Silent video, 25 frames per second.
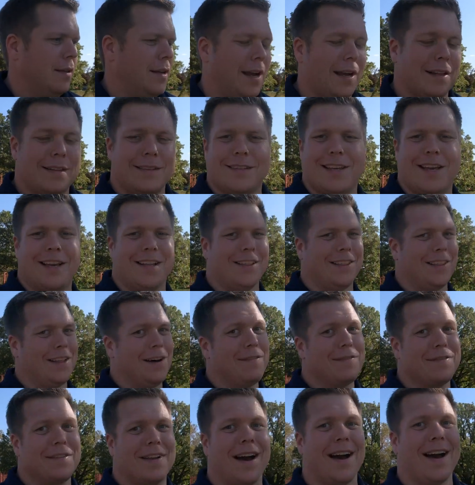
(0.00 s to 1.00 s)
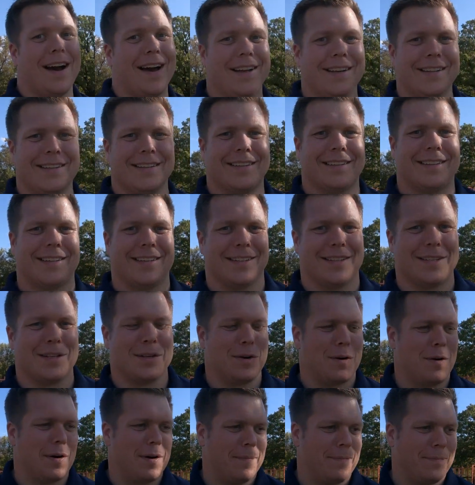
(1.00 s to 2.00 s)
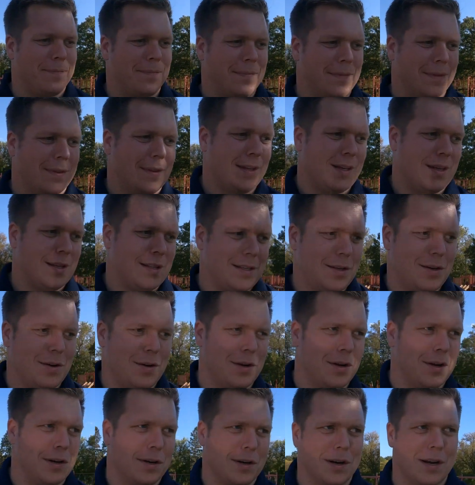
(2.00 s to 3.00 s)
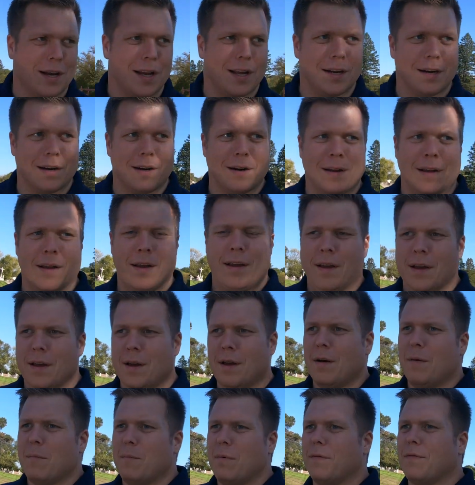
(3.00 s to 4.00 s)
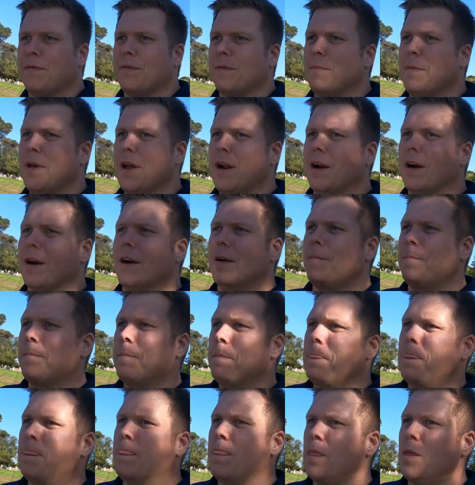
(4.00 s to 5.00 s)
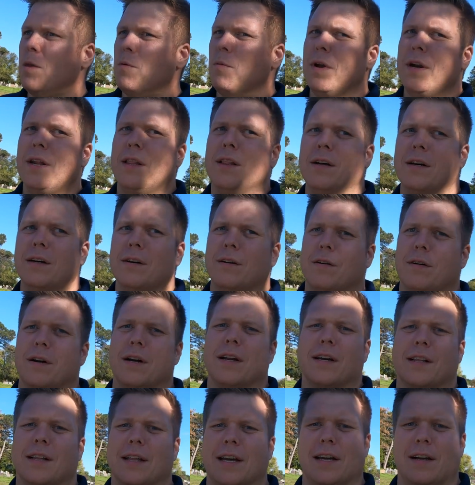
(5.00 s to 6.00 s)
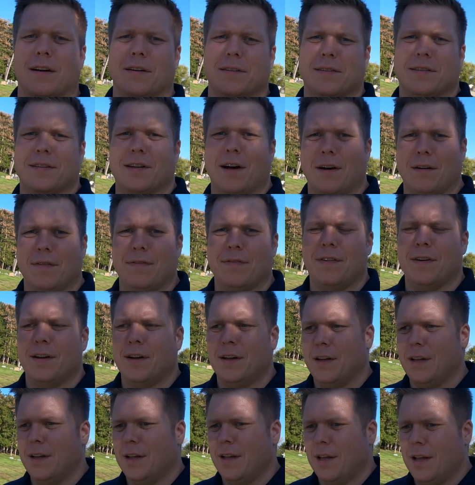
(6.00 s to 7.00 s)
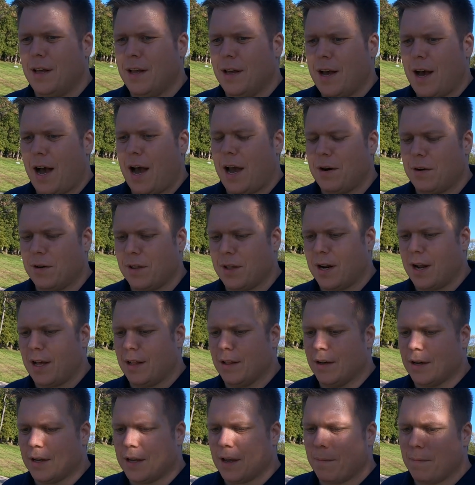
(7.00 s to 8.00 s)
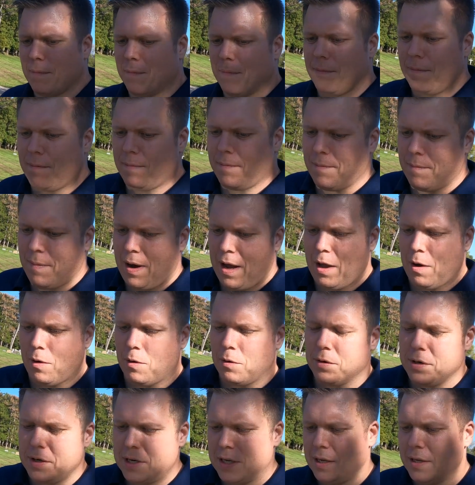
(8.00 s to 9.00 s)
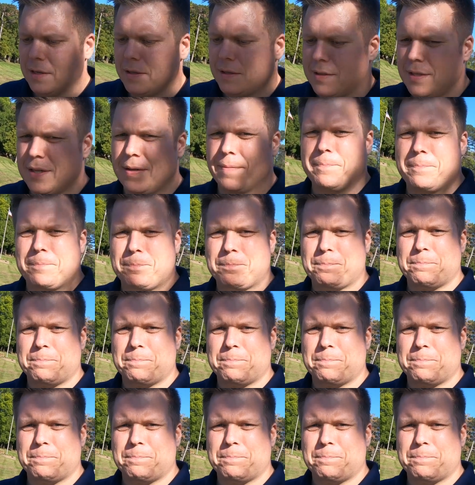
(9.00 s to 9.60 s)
I'd say love God, get to know Him, get to know your Creator. But from there, you want to look critically at yourself. I know that I look at my own deeds